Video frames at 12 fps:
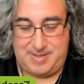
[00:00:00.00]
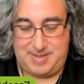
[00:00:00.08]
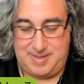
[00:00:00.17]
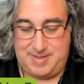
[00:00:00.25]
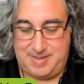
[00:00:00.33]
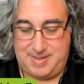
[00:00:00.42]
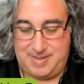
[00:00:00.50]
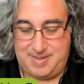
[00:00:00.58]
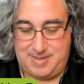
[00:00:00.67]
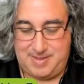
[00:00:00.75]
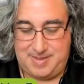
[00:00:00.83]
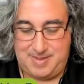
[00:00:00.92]

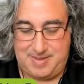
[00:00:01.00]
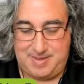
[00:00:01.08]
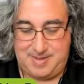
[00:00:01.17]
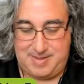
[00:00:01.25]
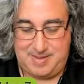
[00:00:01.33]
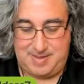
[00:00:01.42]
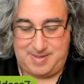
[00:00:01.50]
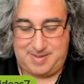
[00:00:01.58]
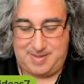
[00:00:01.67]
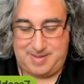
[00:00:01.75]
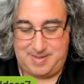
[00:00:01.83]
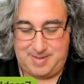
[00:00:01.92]

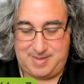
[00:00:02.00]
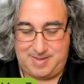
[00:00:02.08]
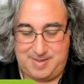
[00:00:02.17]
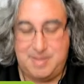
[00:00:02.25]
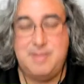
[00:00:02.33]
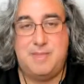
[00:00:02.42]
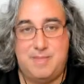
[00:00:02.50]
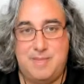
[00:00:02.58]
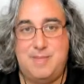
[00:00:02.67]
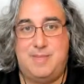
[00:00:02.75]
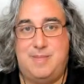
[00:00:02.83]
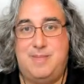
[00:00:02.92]

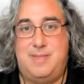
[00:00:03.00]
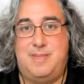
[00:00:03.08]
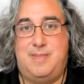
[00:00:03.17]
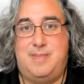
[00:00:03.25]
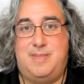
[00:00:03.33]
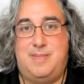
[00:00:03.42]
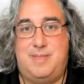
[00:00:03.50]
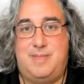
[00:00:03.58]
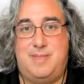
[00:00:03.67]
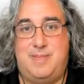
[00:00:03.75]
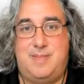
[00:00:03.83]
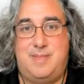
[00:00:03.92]

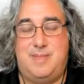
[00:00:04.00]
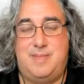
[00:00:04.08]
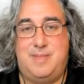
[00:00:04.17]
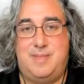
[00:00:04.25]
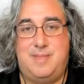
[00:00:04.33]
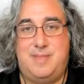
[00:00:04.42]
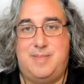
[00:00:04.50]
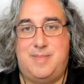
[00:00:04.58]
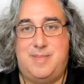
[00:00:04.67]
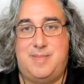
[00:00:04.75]
No words are spoken by the person on screen.